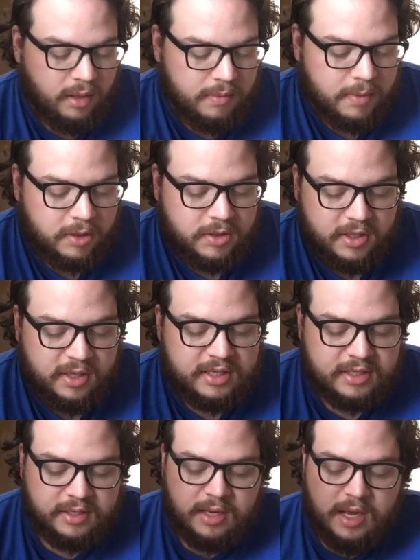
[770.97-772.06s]
Most of
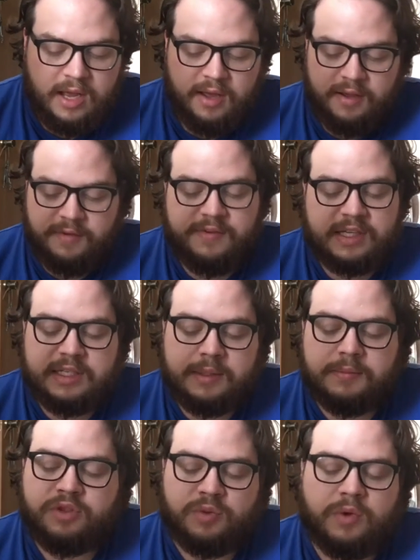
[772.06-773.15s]
these
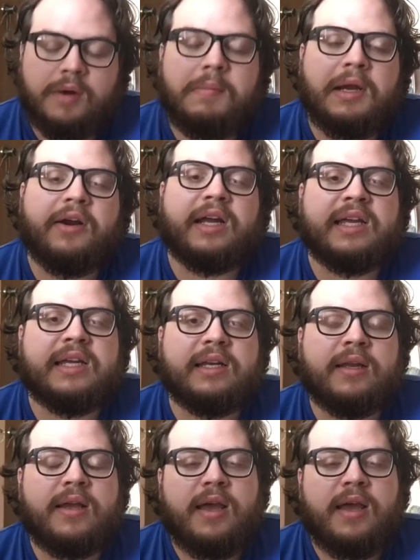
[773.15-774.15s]
victims were American,